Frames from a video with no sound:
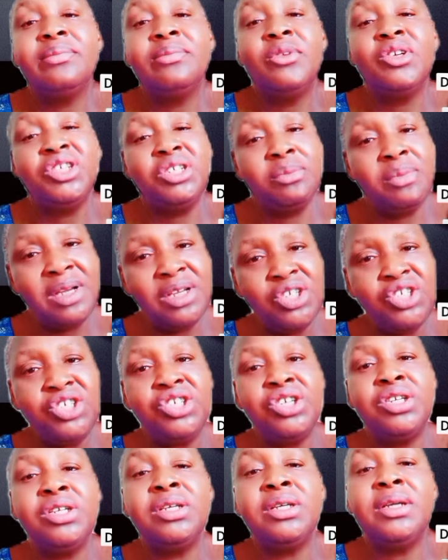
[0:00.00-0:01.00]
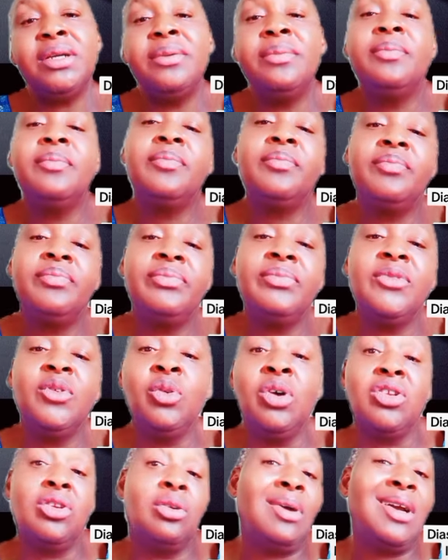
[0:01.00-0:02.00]
When she man shining, you
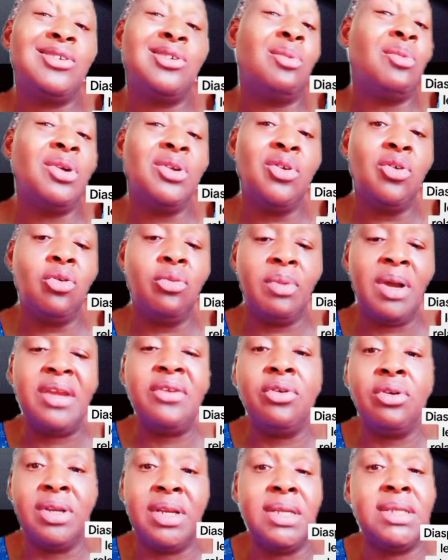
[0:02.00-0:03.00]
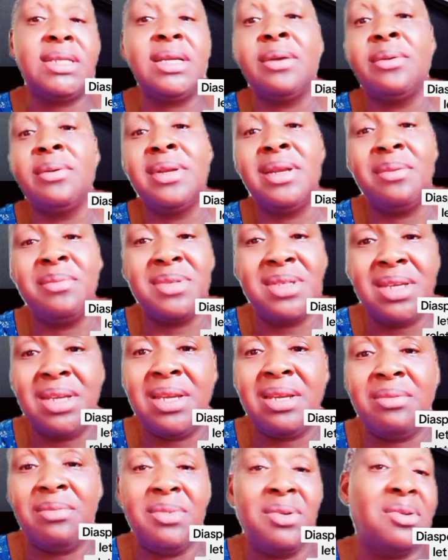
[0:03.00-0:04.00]
want to watch Yoruba, you understand what I'm
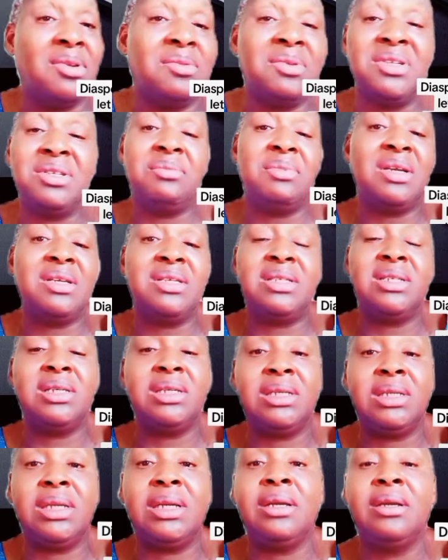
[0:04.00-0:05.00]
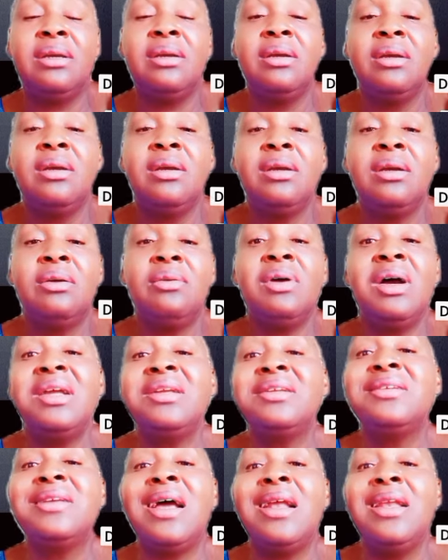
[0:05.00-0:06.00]
saying? Because when she man shining, my
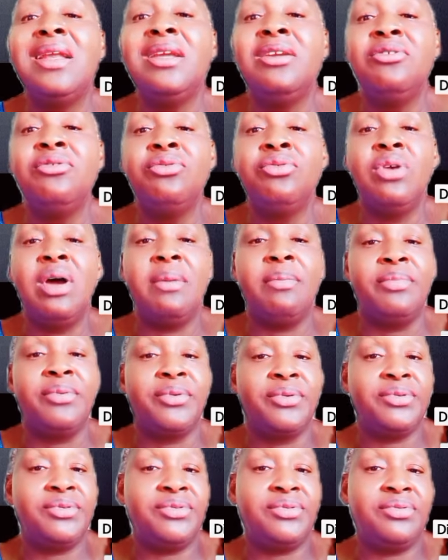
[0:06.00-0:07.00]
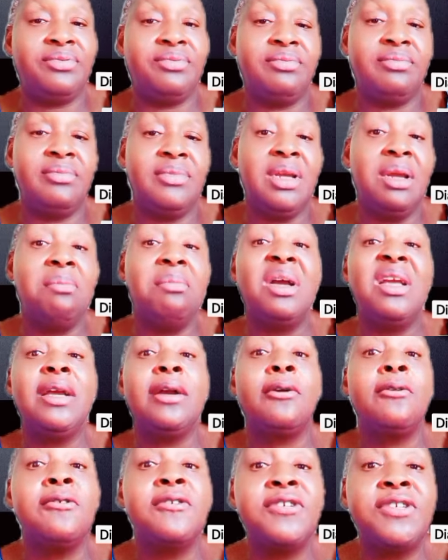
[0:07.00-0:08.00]
darling, you rule abroad. And
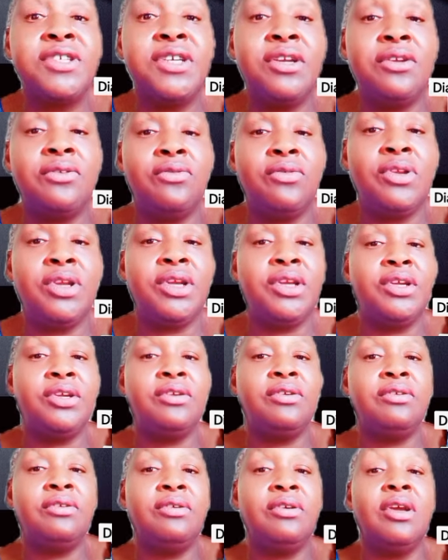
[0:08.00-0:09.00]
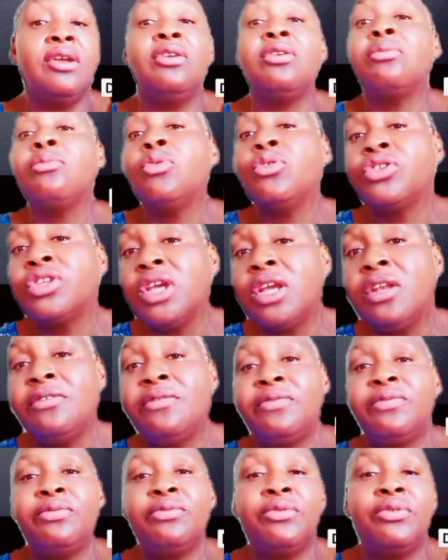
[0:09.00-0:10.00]
my constantly, a log hotel
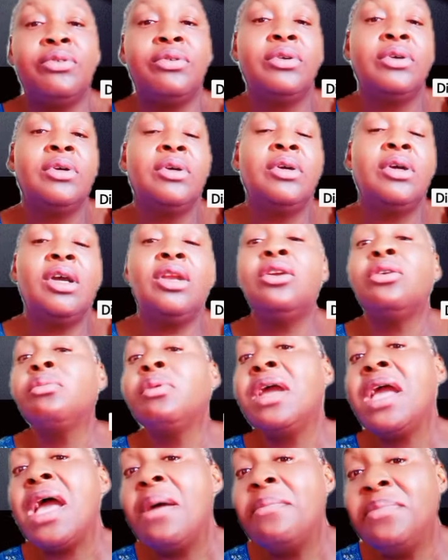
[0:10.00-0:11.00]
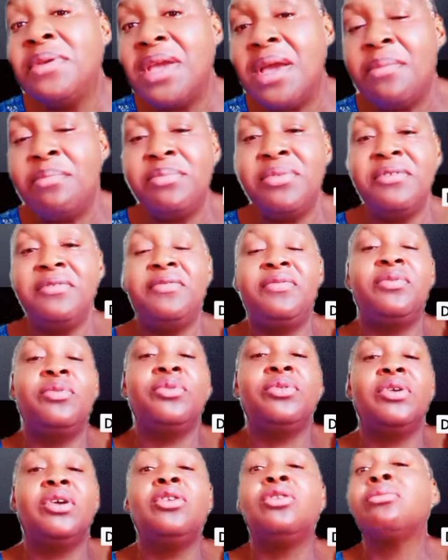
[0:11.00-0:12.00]
phone, a log Airbnb
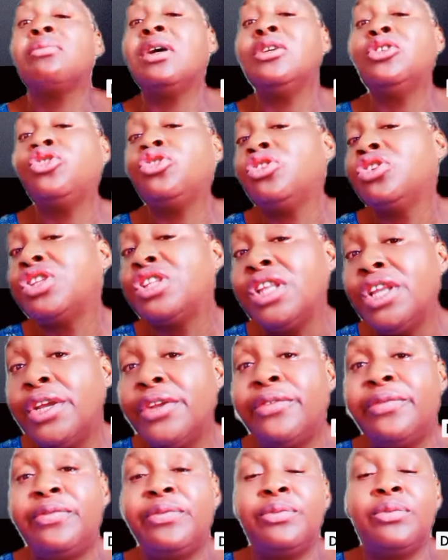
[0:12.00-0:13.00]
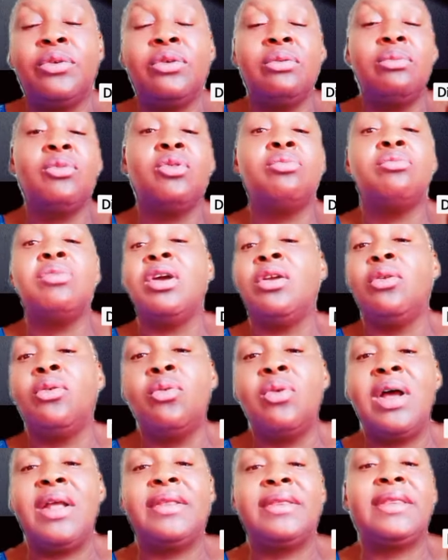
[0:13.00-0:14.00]
phone, a log by shortlet phone, who bell
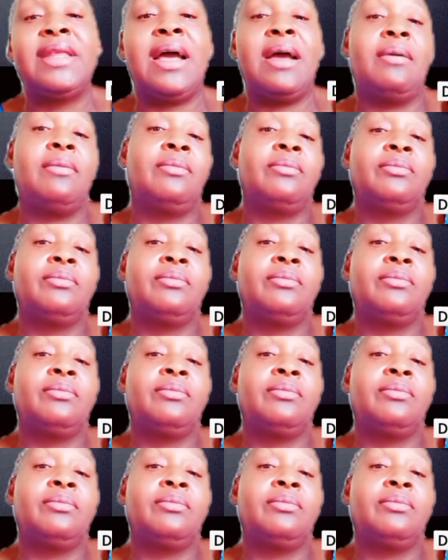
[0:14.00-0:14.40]
wanta.